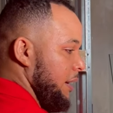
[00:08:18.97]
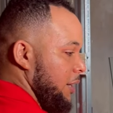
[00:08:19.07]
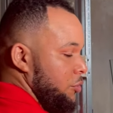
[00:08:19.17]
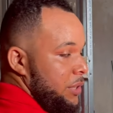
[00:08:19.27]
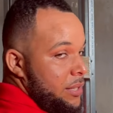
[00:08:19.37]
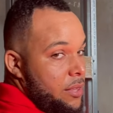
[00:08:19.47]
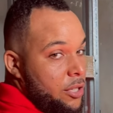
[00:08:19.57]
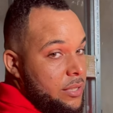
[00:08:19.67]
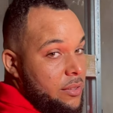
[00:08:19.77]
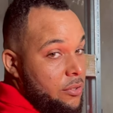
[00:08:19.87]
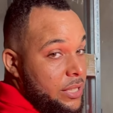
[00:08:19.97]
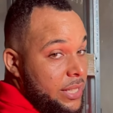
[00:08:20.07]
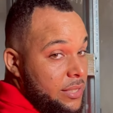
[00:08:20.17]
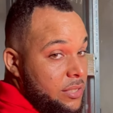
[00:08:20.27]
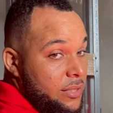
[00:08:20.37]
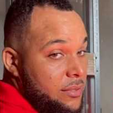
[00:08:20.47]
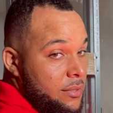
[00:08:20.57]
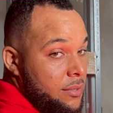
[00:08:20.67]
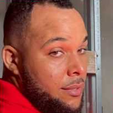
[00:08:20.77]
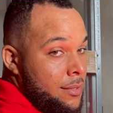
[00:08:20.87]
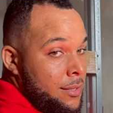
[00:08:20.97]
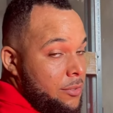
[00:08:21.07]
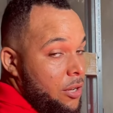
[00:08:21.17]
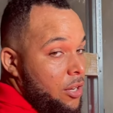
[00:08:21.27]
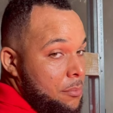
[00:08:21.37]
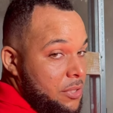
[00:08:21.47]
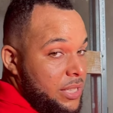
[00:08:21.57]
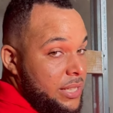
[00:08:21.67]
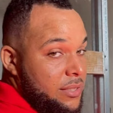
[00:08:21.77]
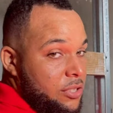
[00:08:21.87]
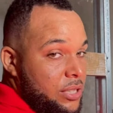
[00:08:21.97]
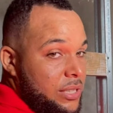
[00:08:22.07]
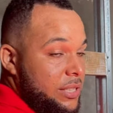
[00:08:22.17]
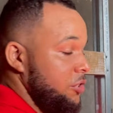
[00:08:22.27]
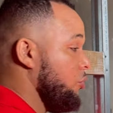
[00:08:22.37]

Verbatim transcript: actually thirty-three inches to accommodate thirty inch